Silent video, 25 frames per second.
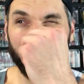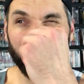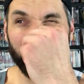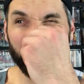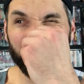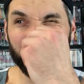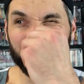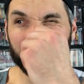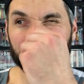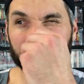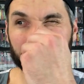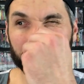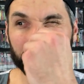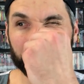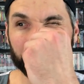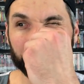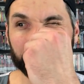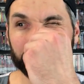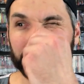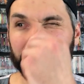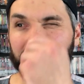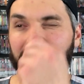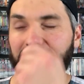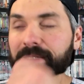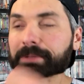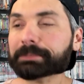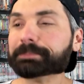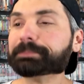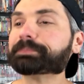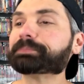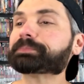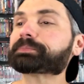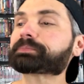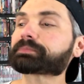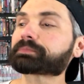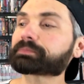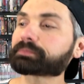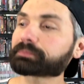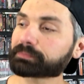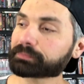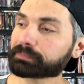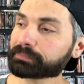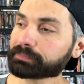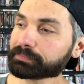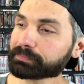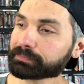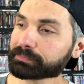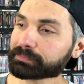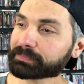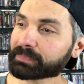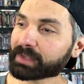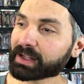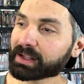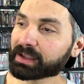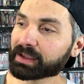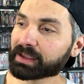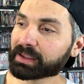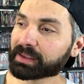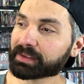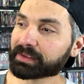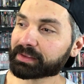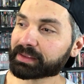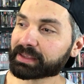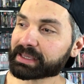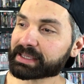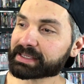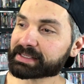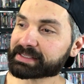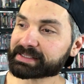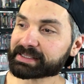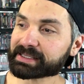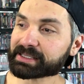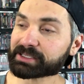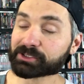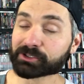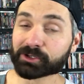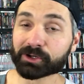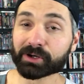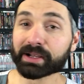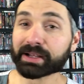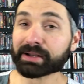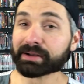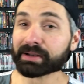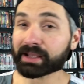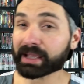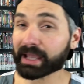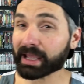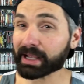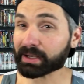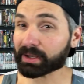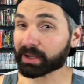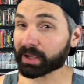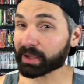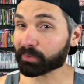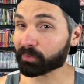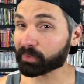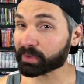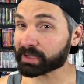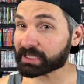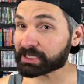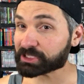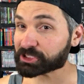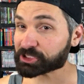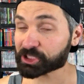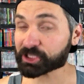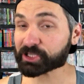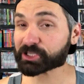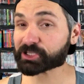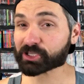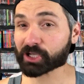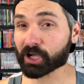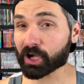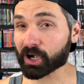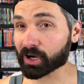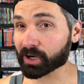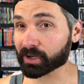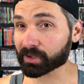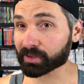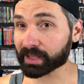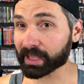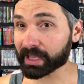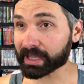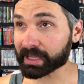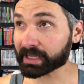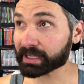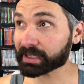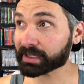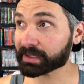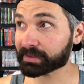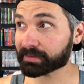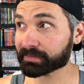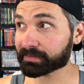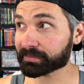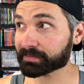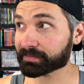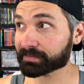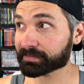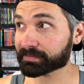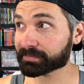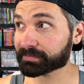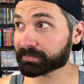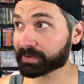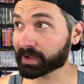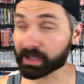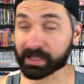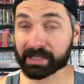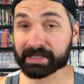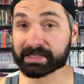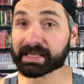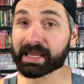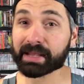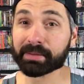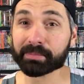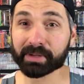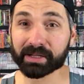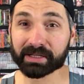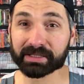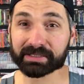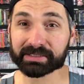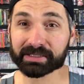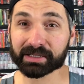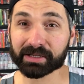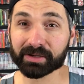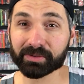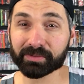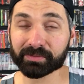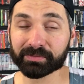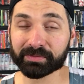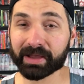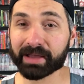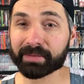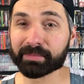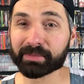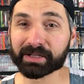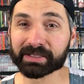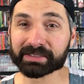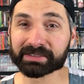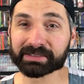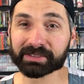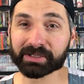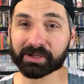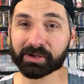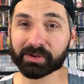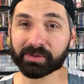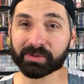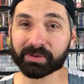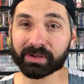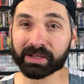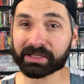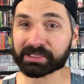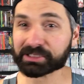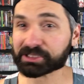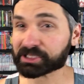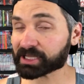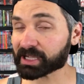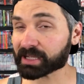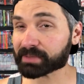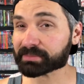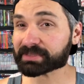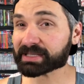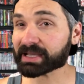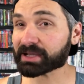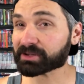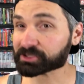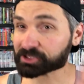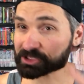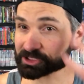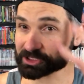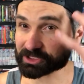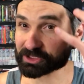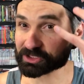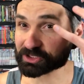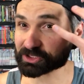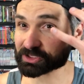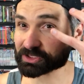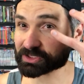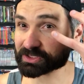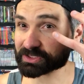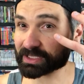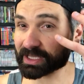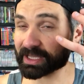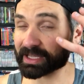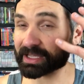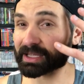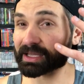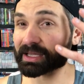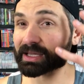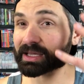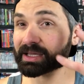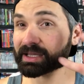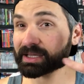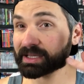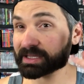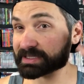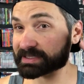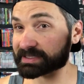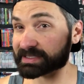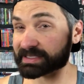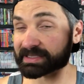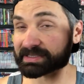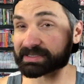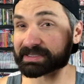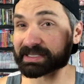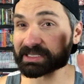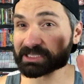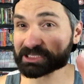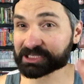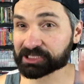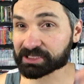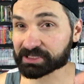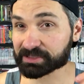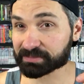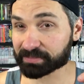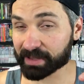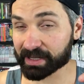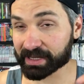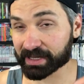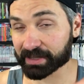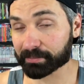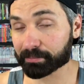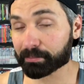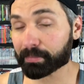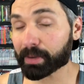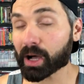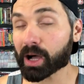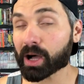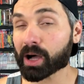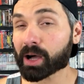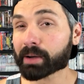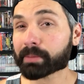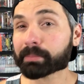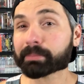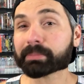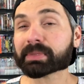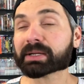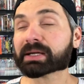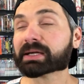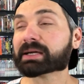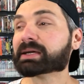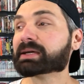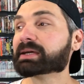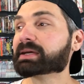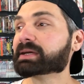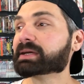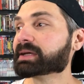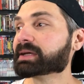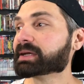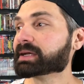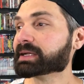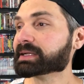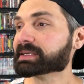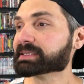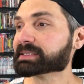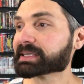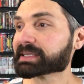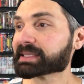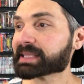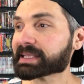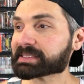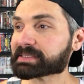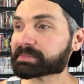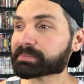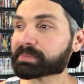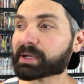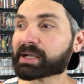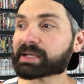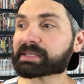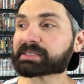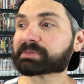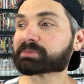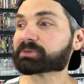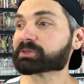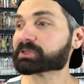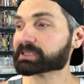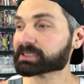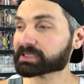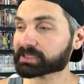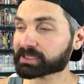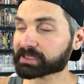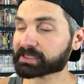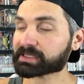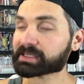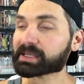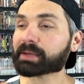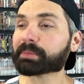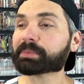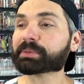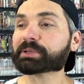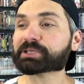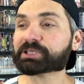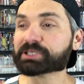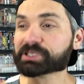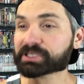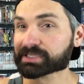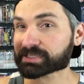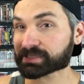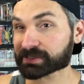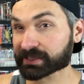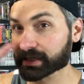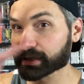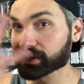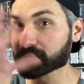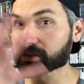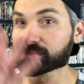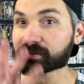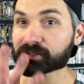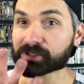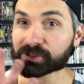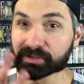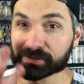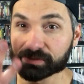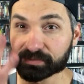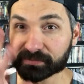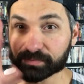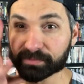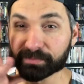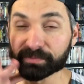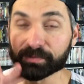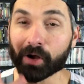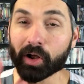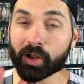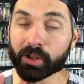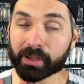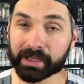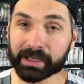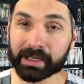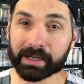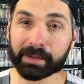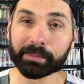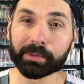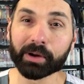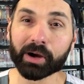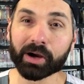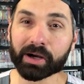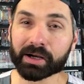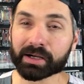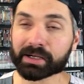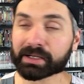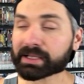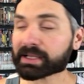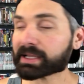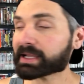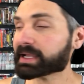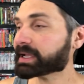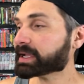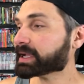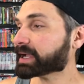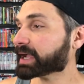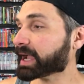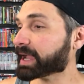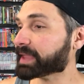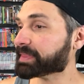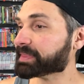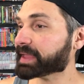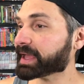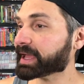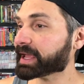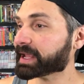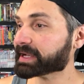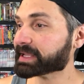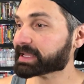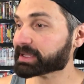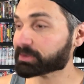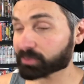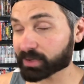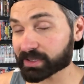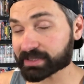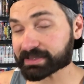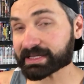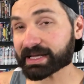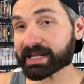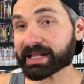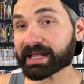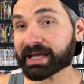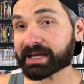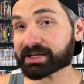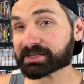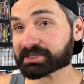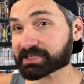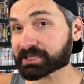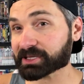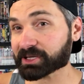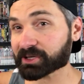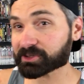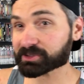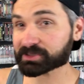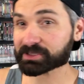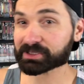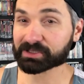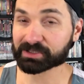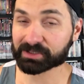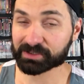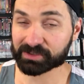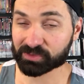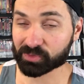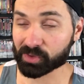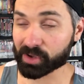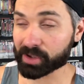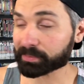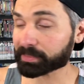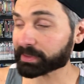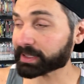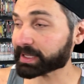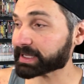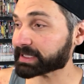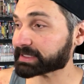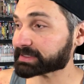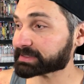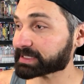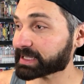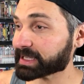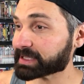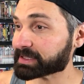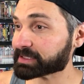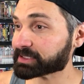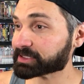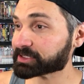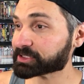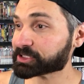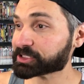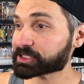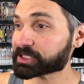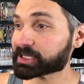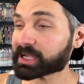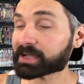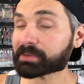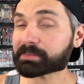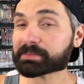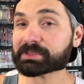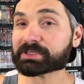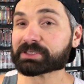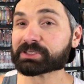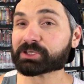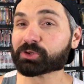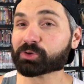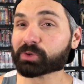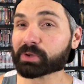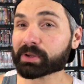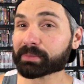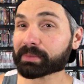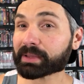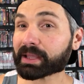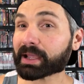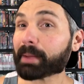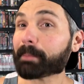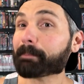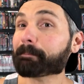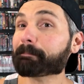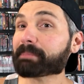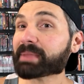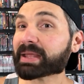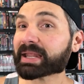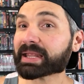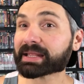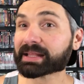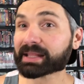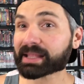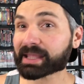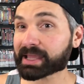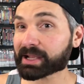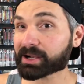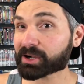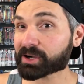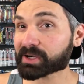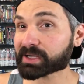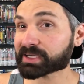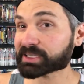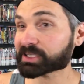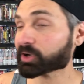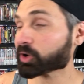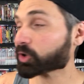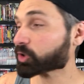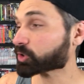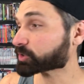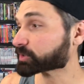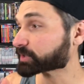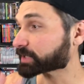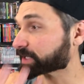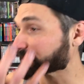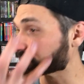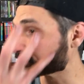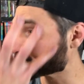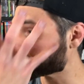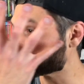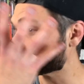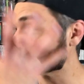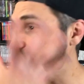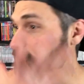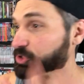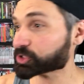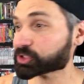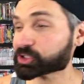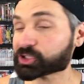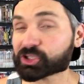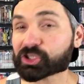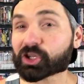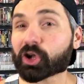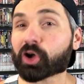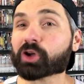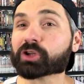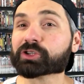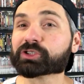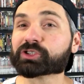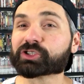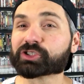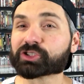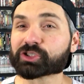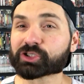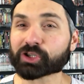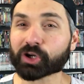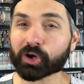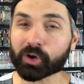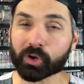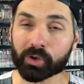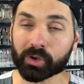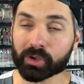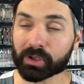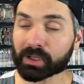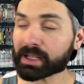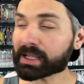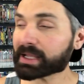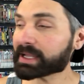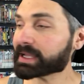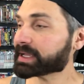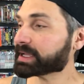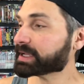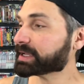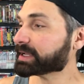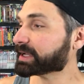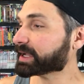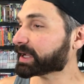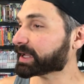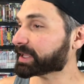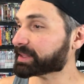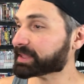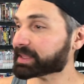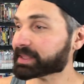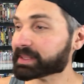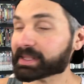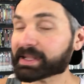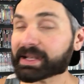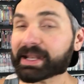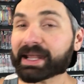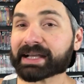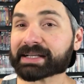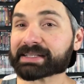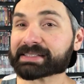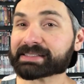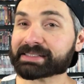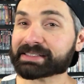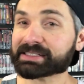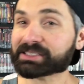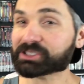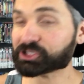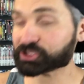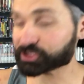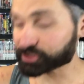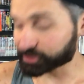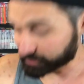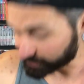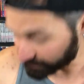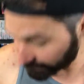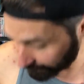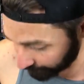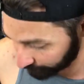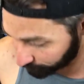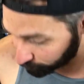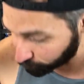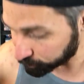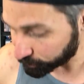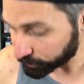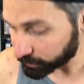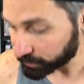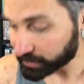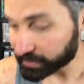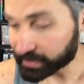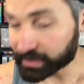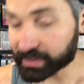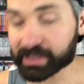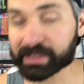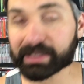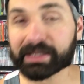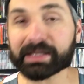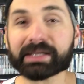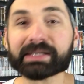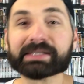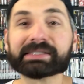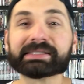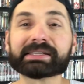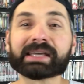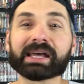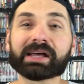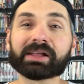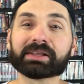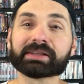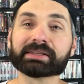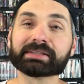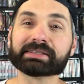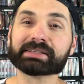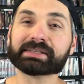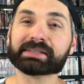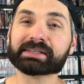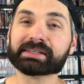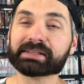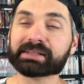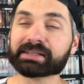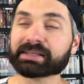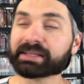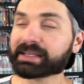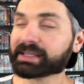um, but he sees her and and and he just saw her like fucking 10 minutes ago 5 minutes ago and she comes out and she is just like he says that she's been embalmed and he's like that's impossible and he looks up and she's like just falling apart and then he runs out of the house and he goes into the swamplands. And then she comes to him like a minute later and her like she's just all skull. And then the next scene she's like completely skeleton.